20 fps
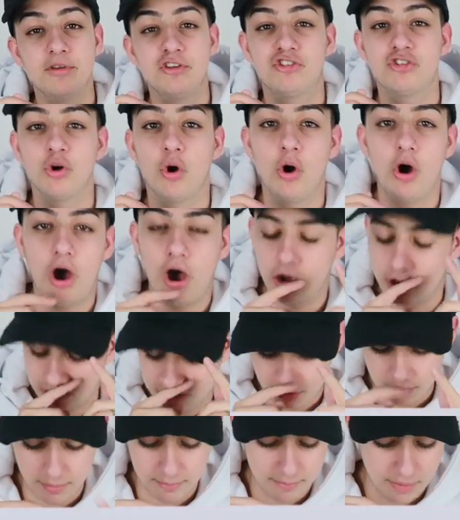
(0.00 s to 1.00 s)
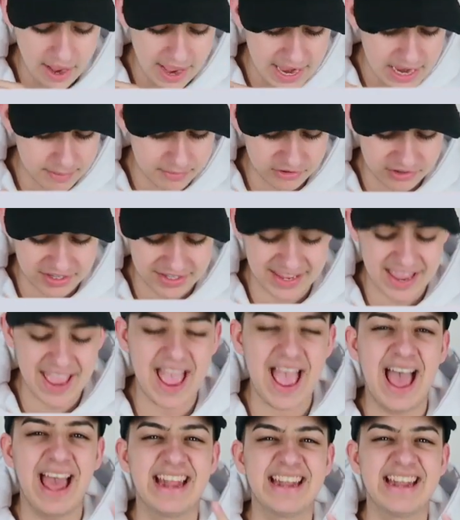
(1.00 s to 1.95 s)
Be sure, my aim is to get